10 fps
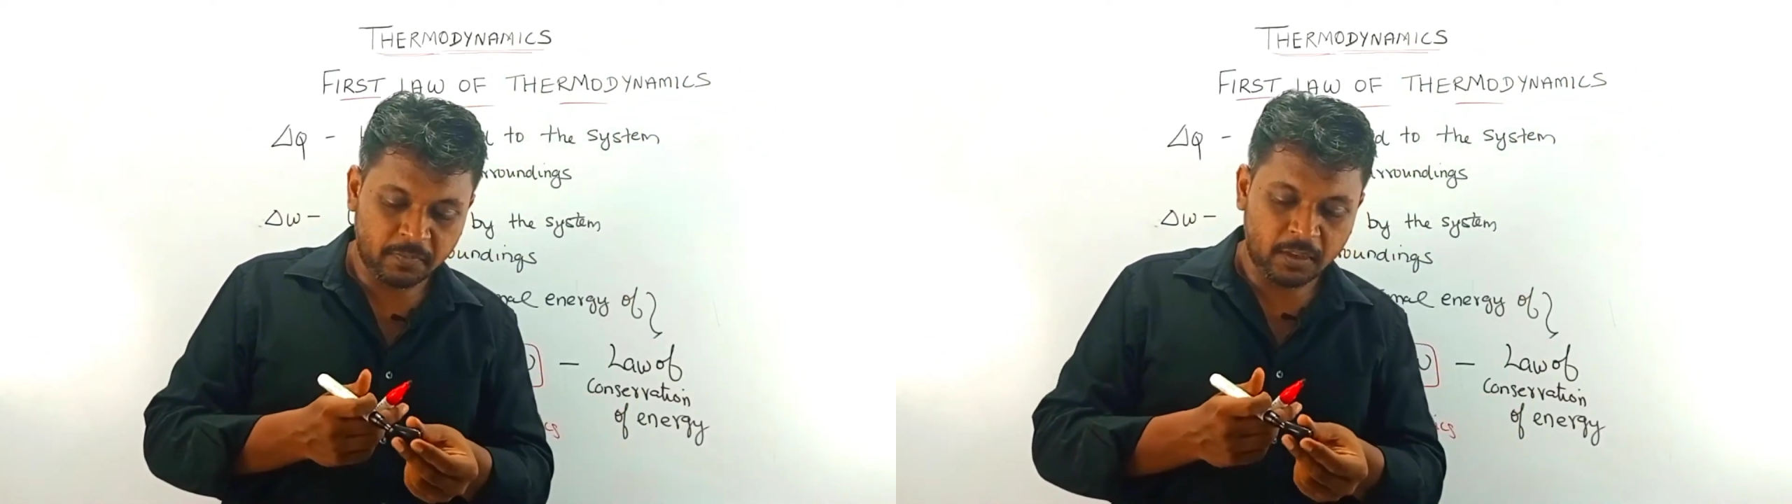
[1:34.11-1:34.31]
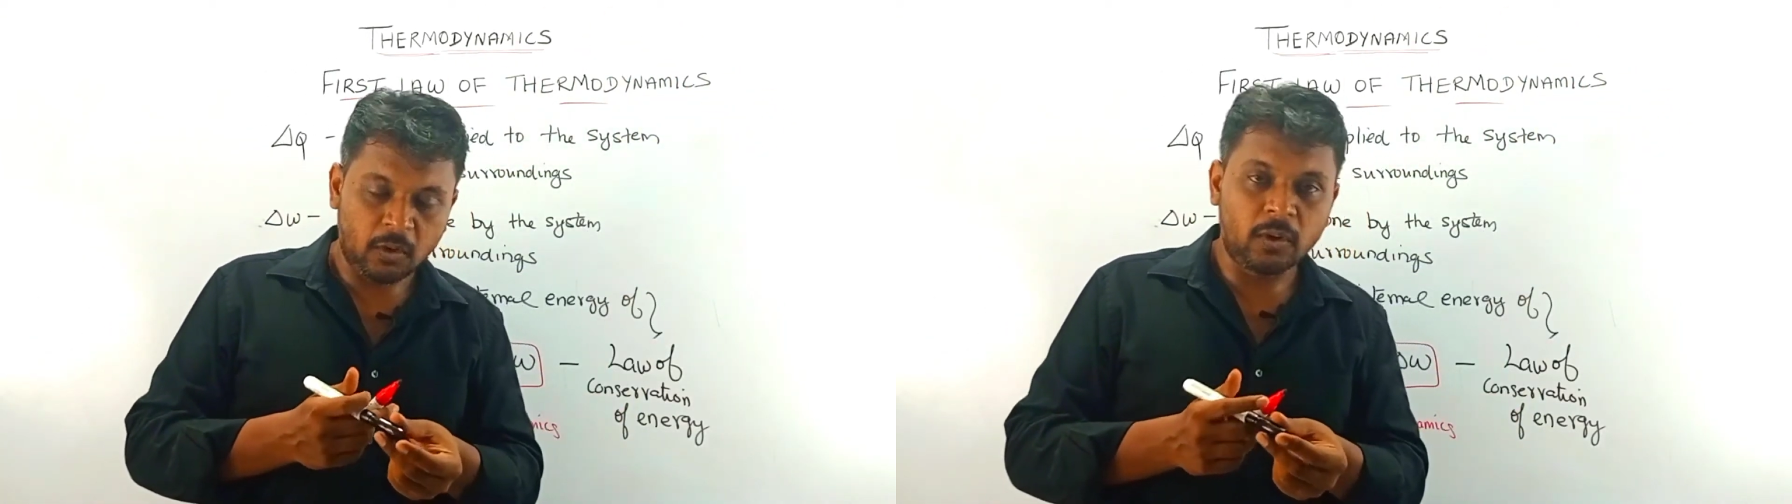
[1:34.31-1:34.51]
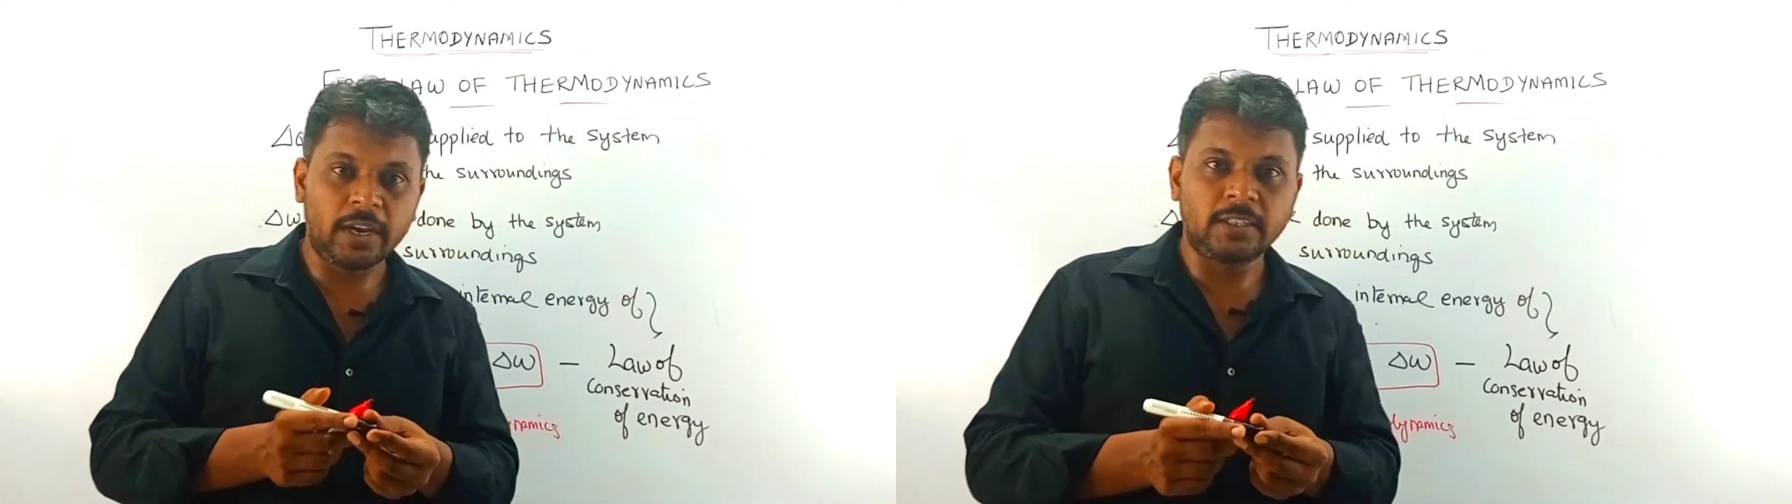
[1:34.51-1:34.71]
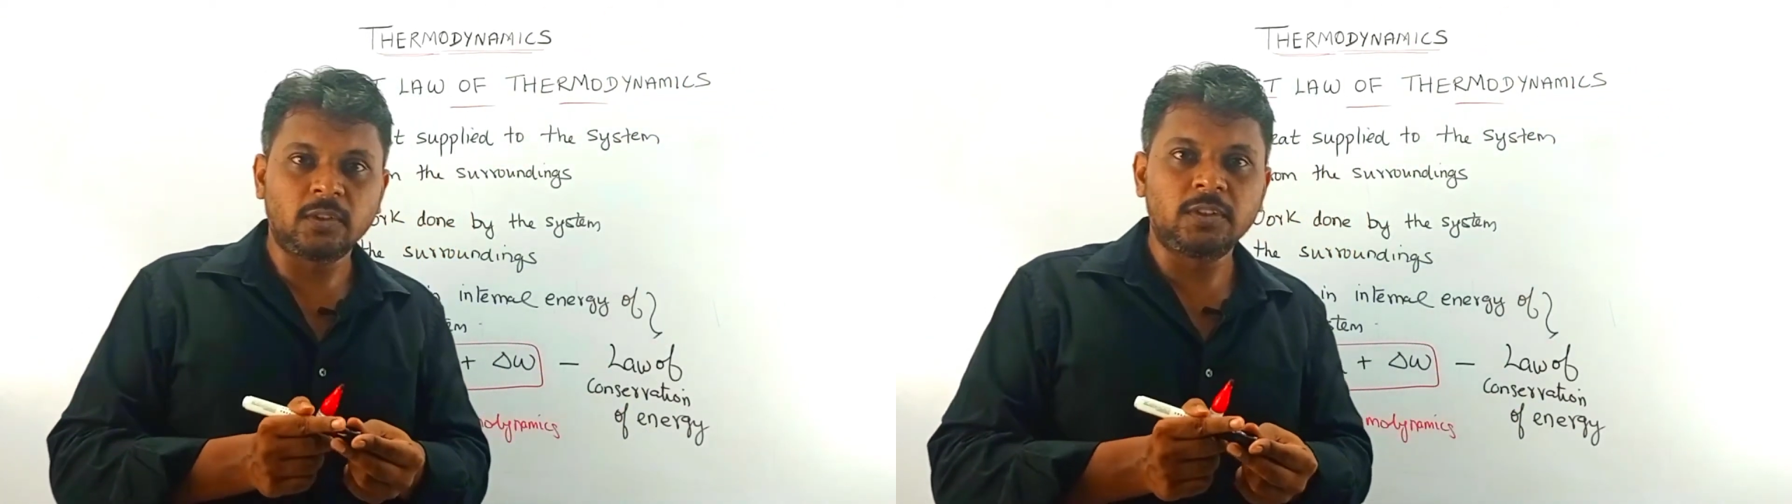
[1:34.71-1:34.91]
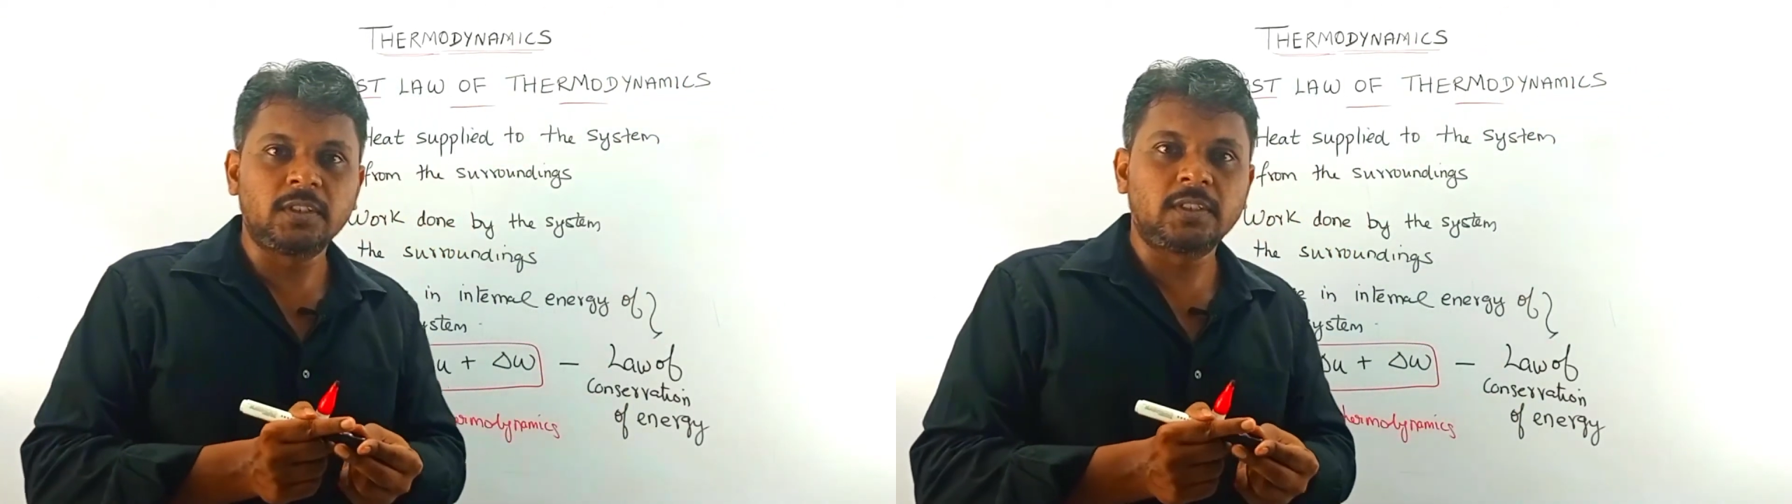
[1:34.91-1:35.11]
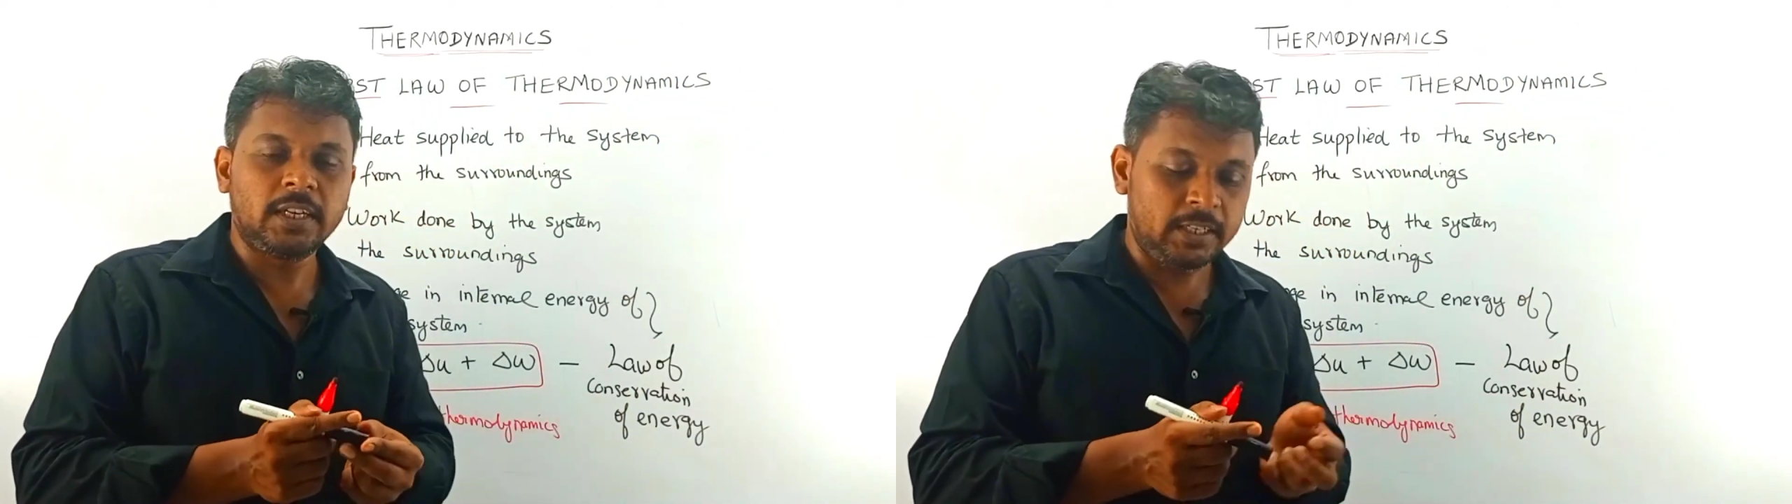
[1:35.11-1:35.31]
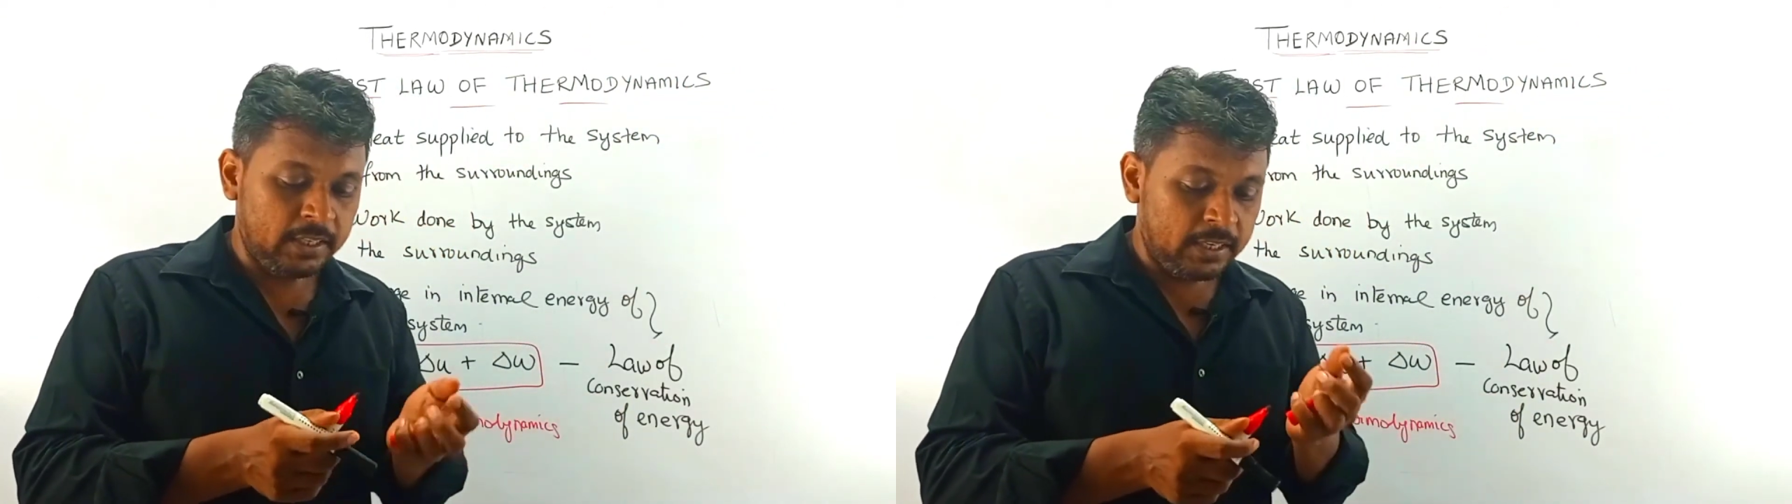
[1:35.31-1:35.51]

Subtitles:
Okay, so this is a